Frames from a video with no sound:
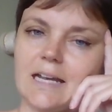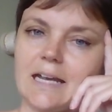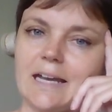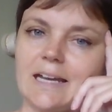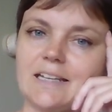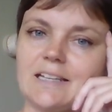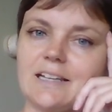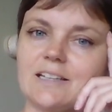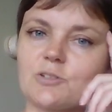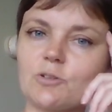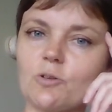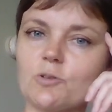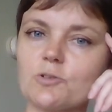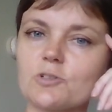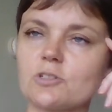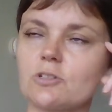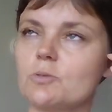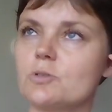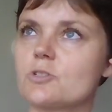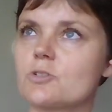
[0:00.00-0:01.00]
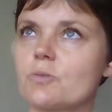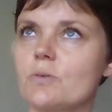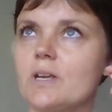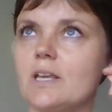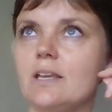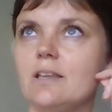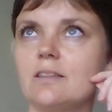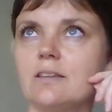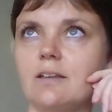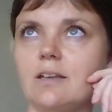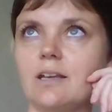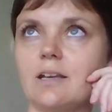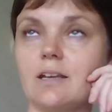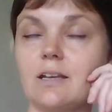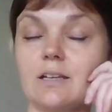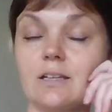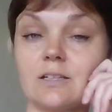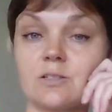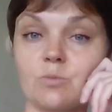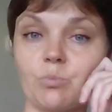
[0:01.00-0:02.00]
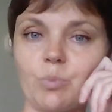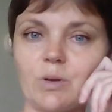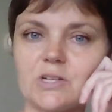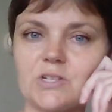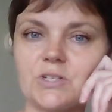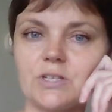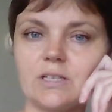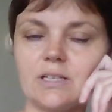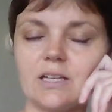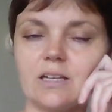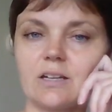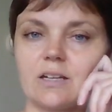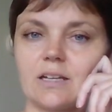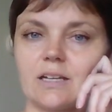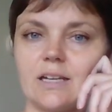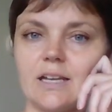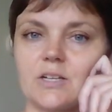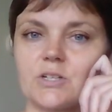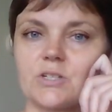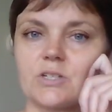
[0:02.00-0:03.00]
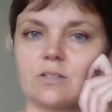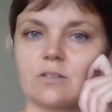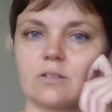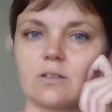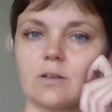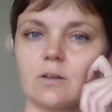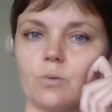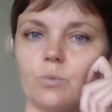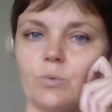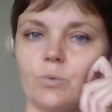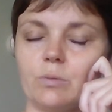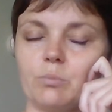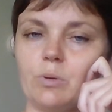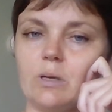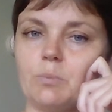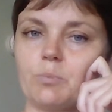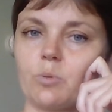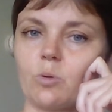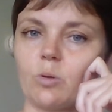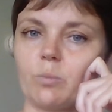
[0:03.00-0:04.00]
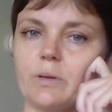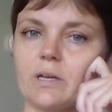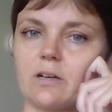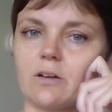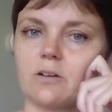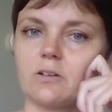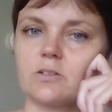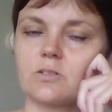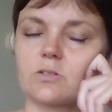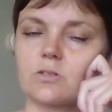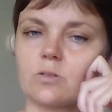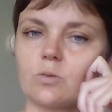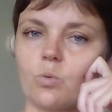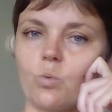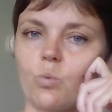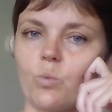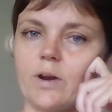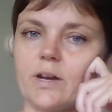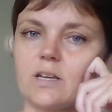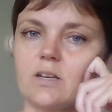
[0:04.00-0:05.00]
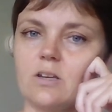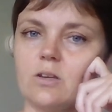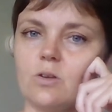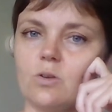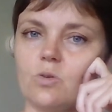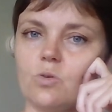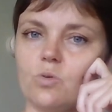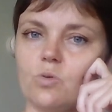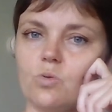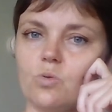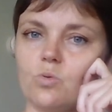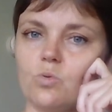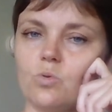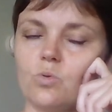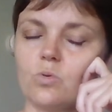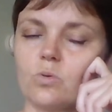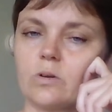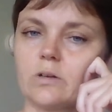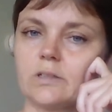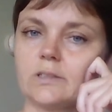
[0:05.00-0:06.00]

And that's also a tricky thing, especially in connection with people, because when you